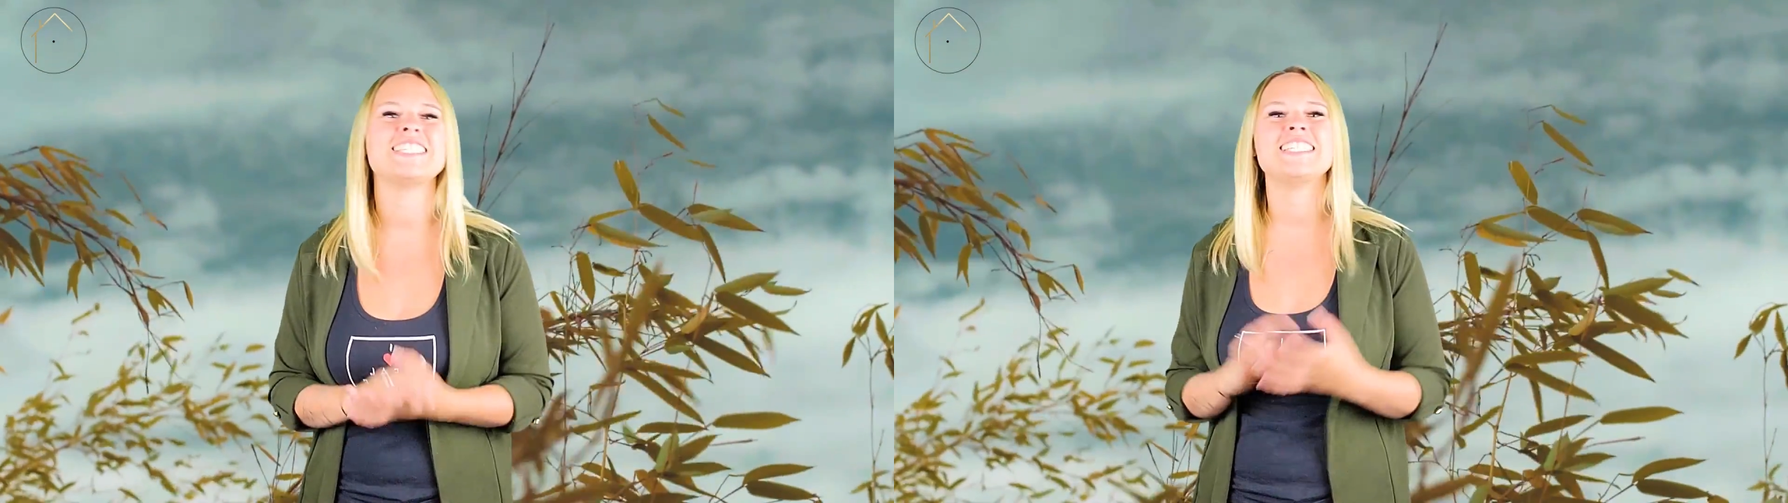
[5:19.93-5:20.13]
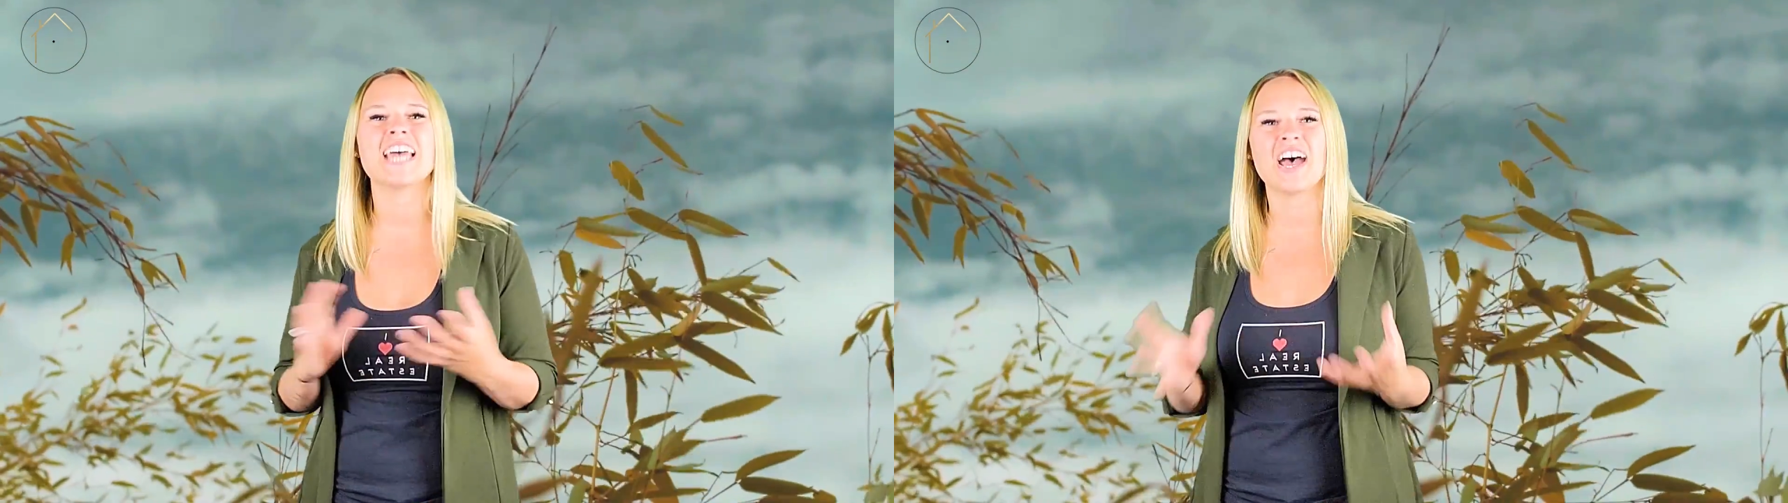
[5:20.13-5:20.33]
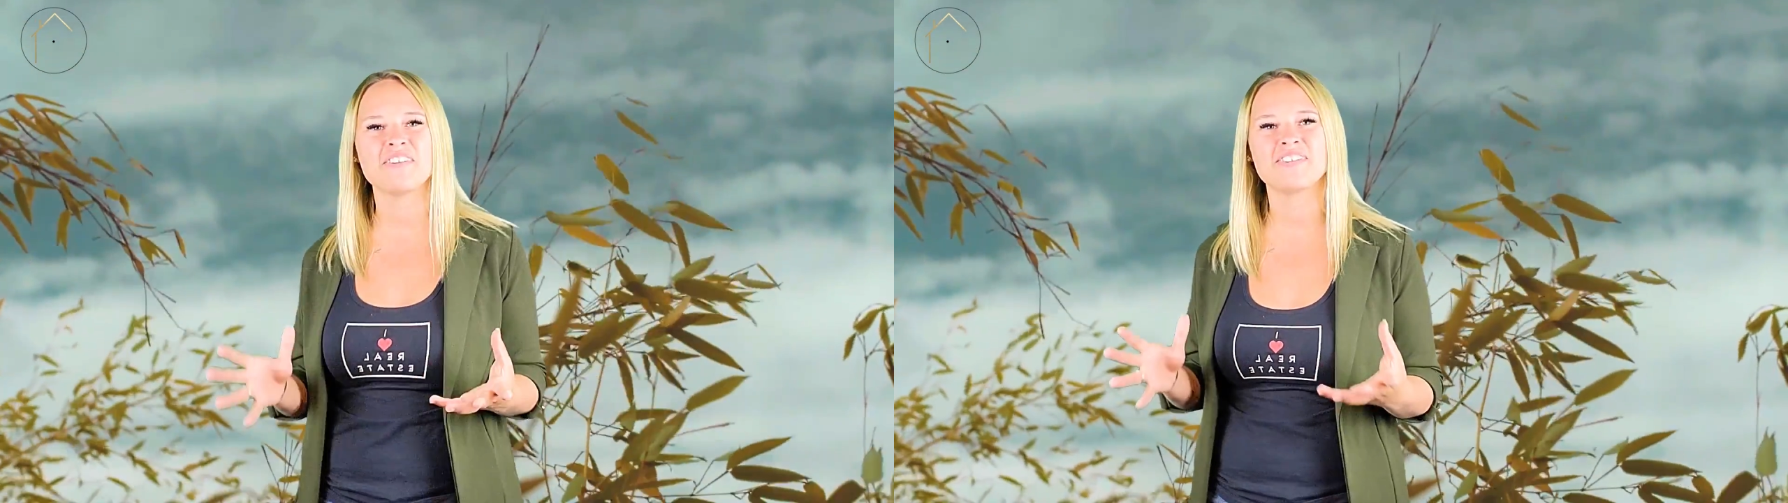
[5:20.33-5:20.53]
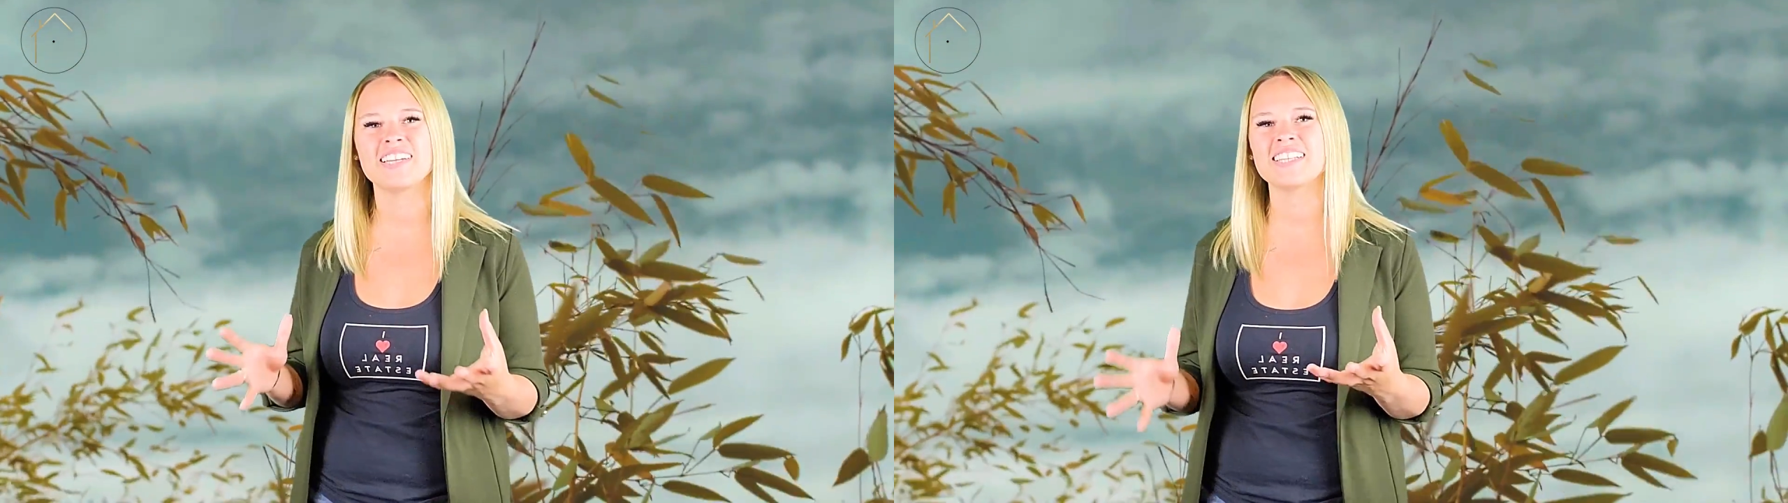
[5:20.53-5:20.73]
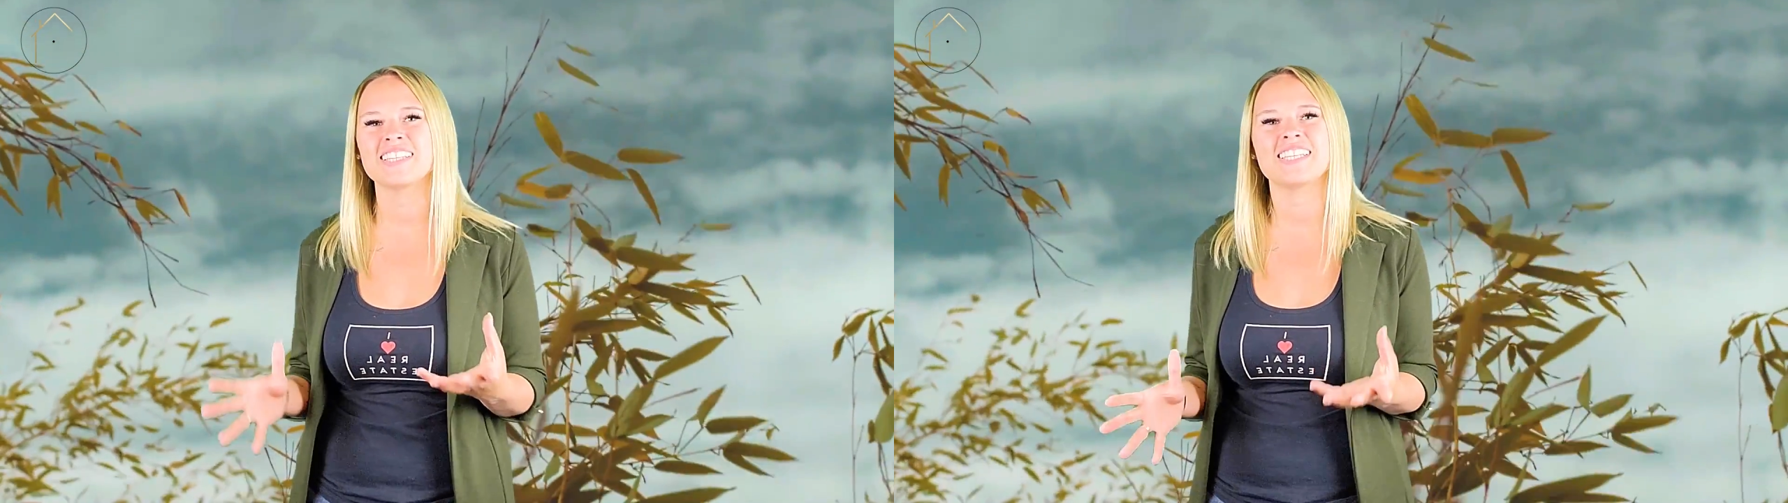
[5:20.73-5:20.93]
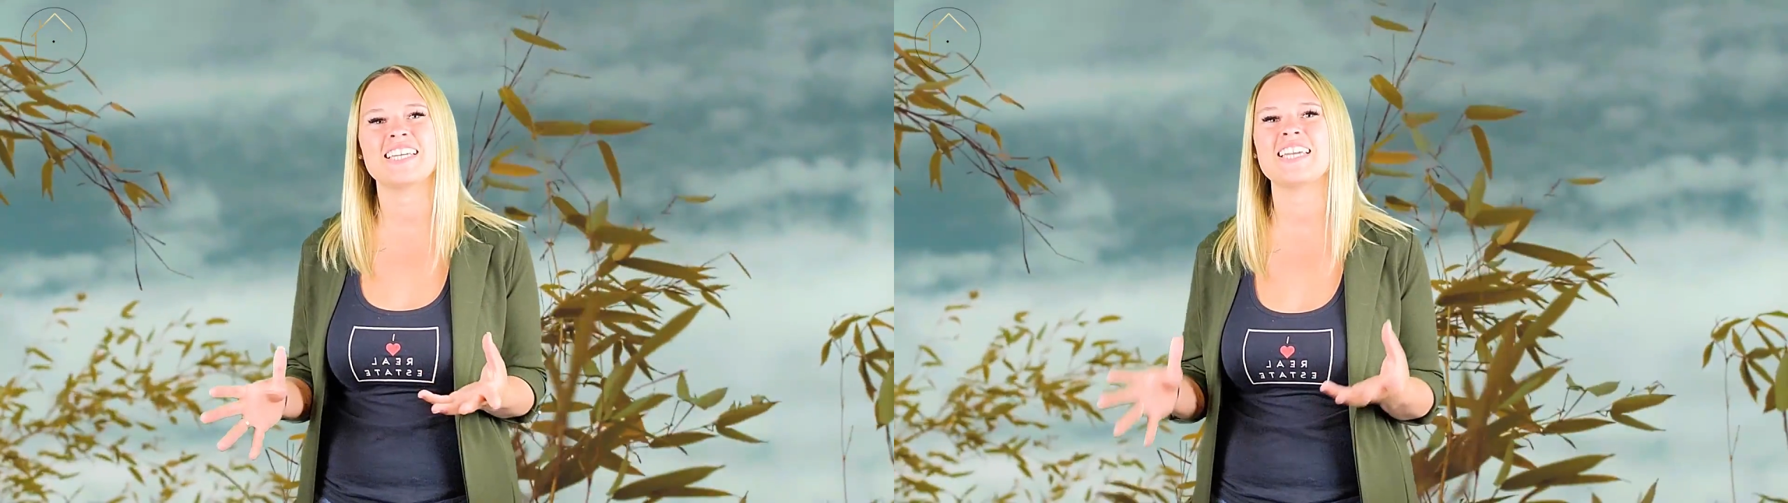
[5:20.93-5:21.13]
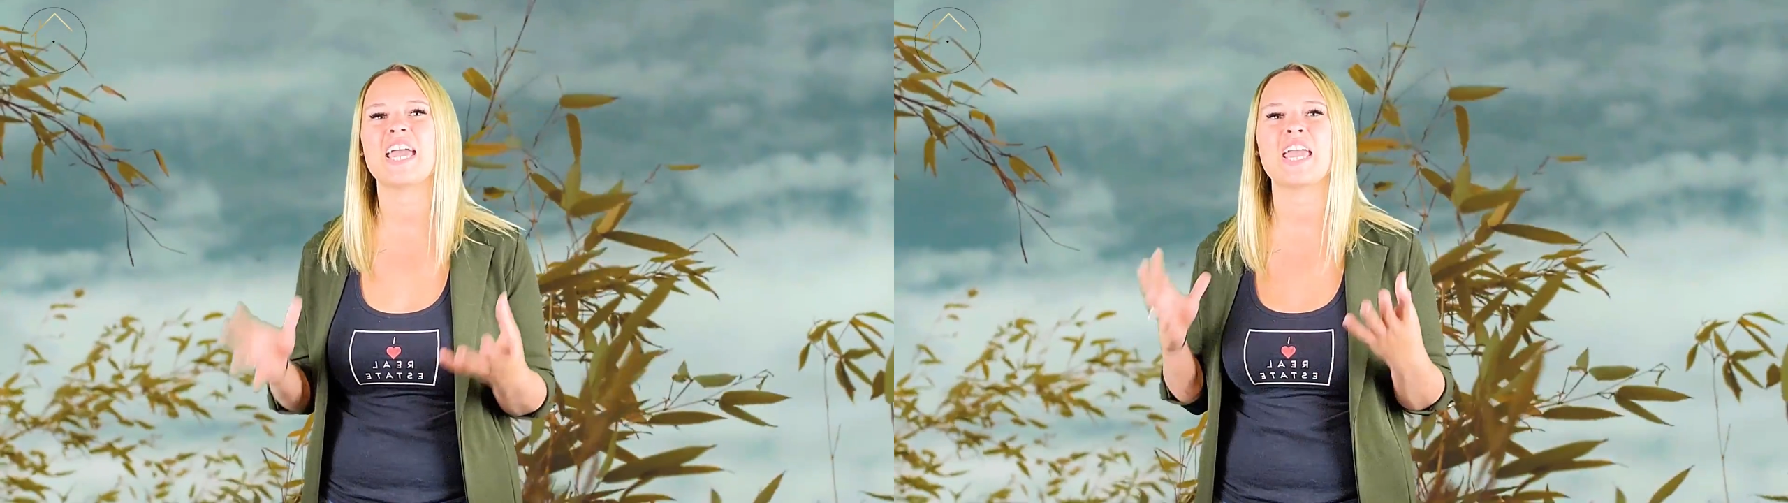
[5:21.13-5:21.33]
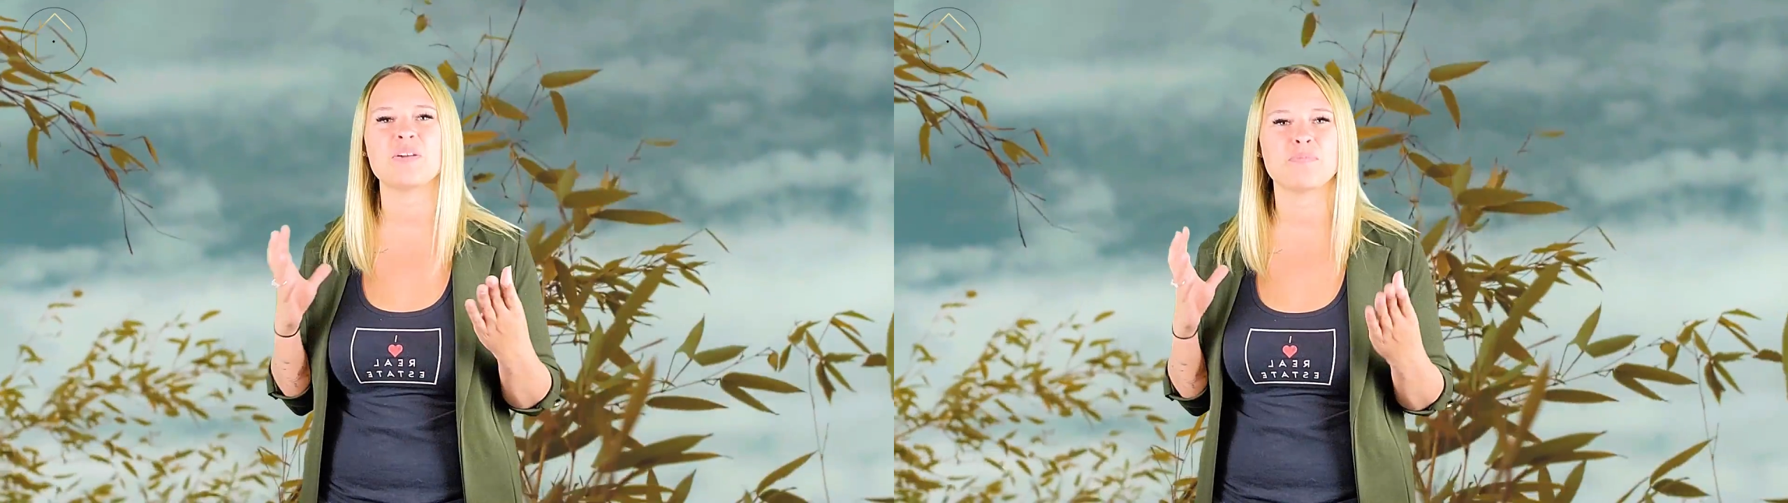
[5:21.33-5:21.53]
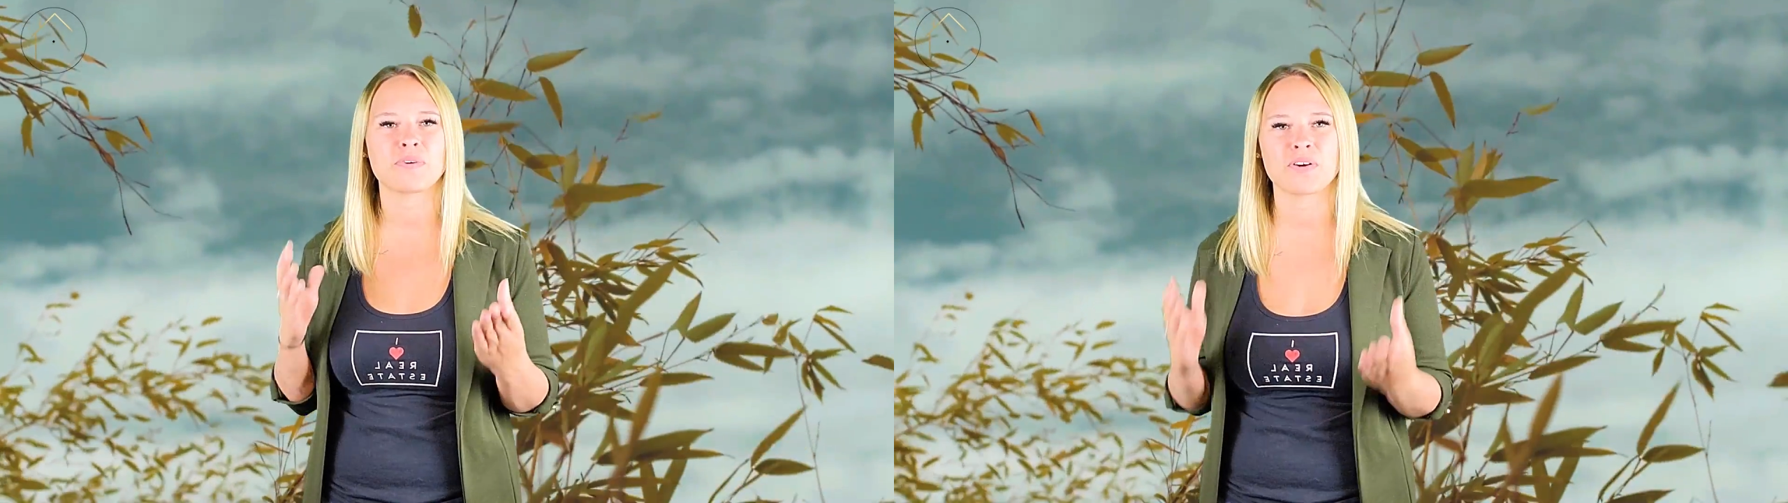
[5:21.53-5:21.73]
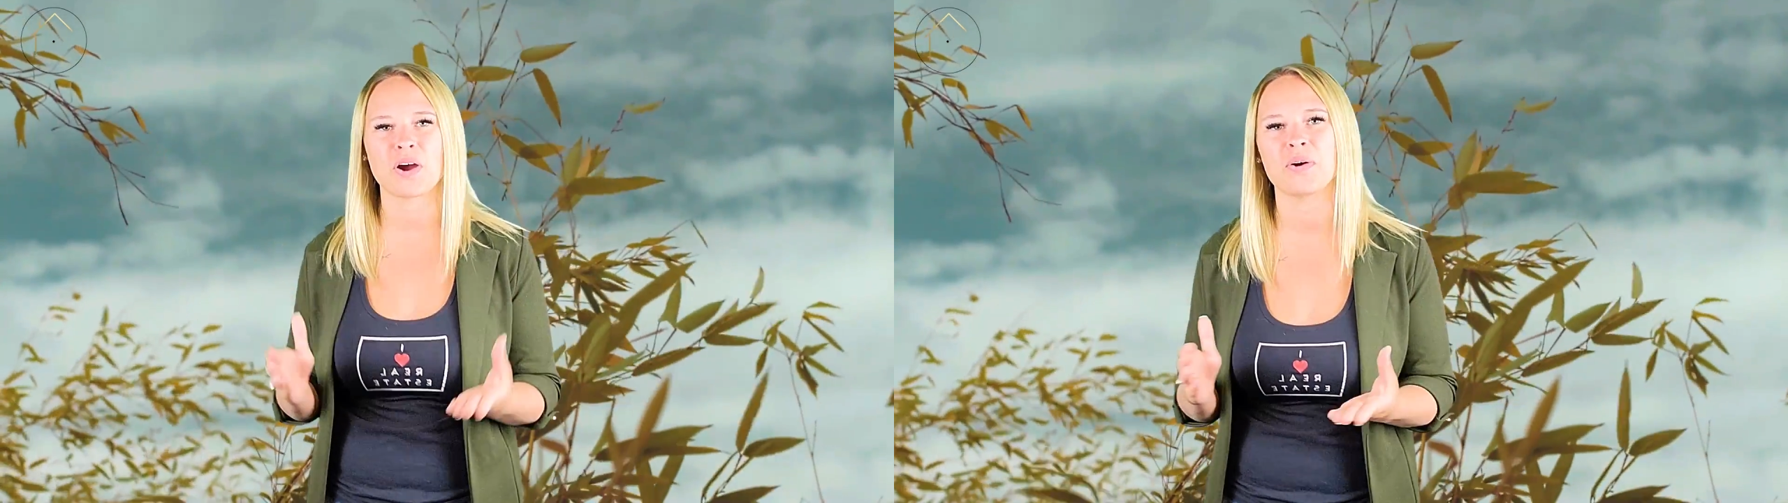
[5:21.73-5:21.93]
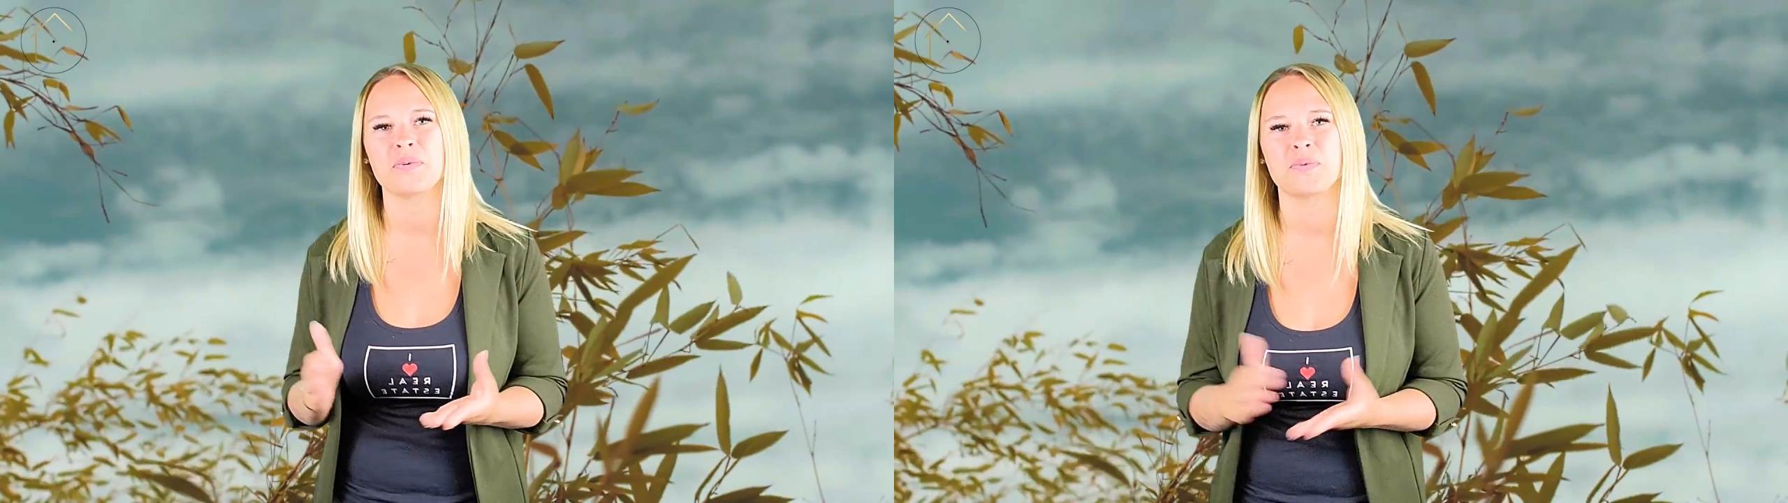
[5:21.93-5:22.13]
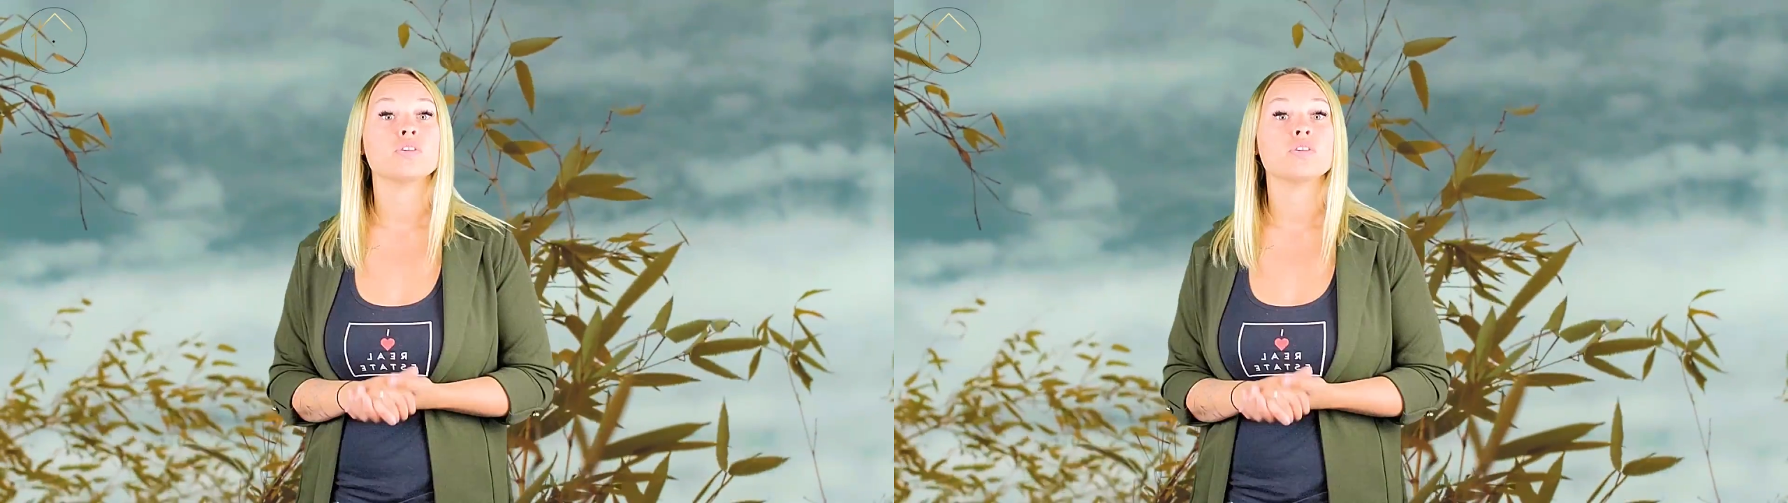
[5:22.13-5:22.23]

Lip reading: definitely a pro.